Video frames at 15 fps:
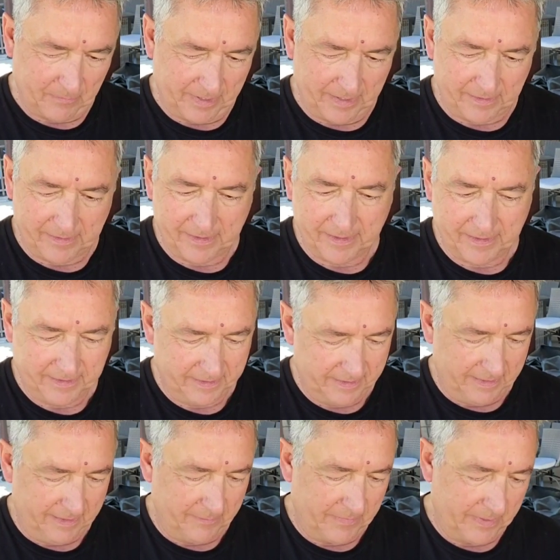well,
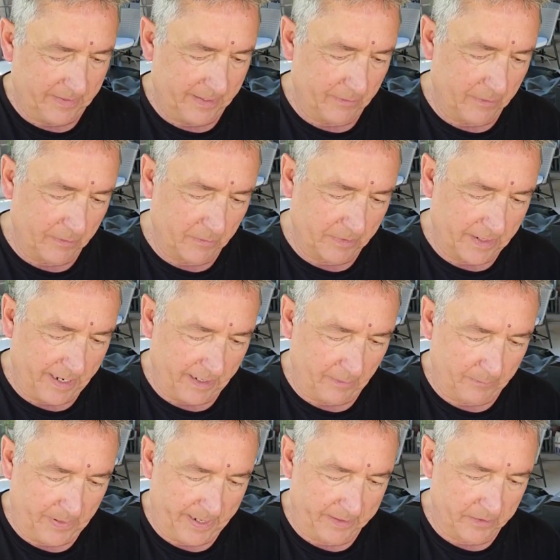gonna get one with
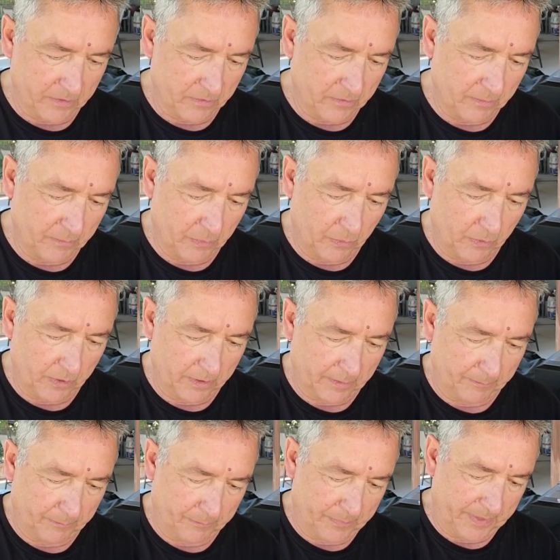jalapeno,
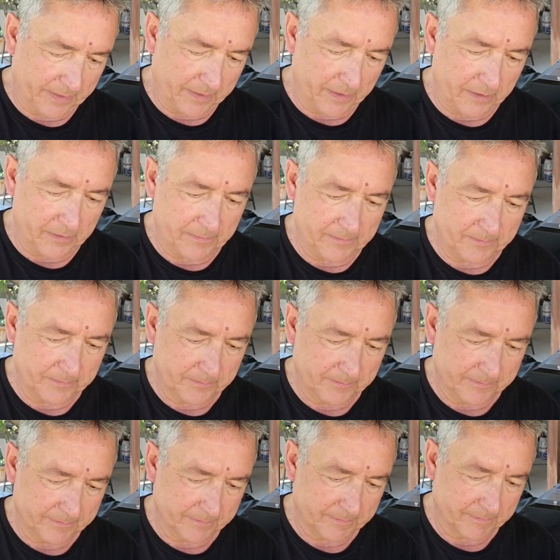pork, pico,
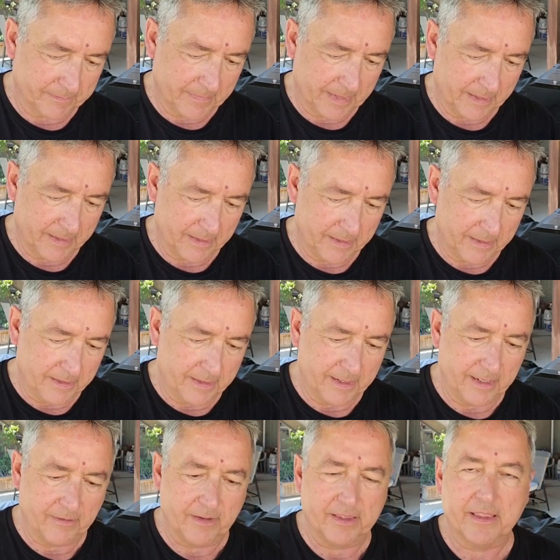
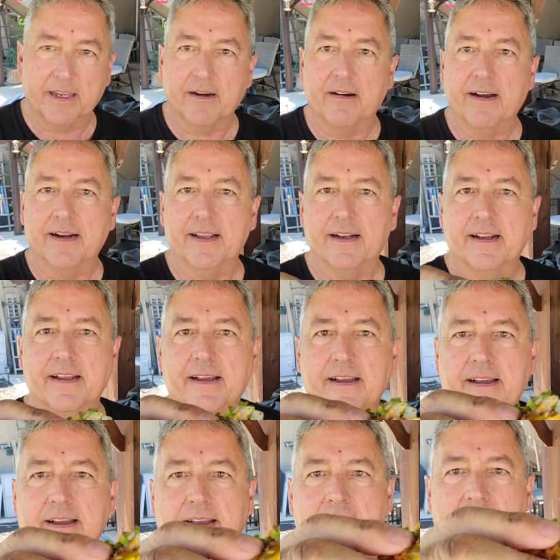everything on it.
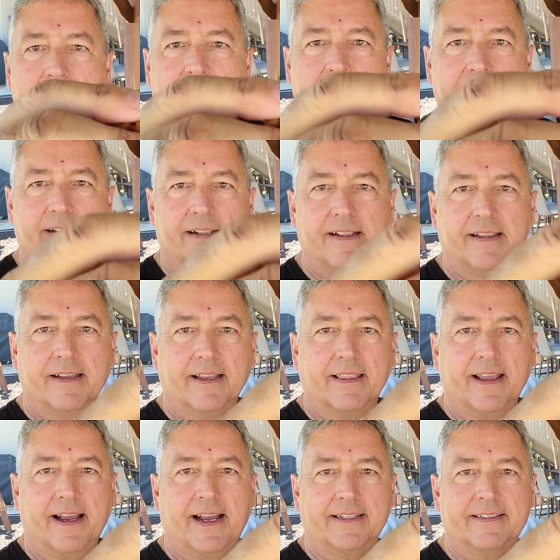Look
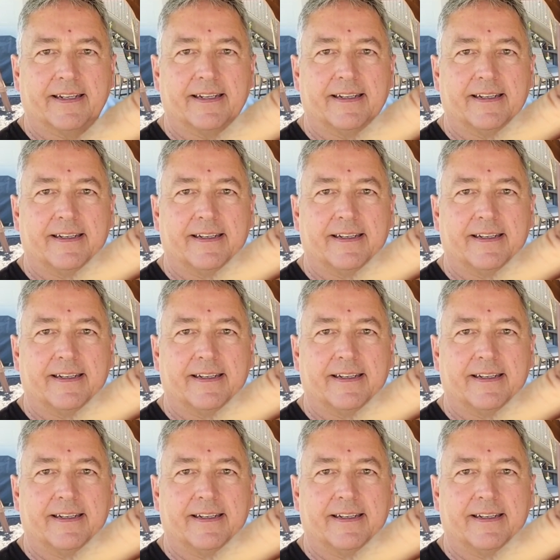at that.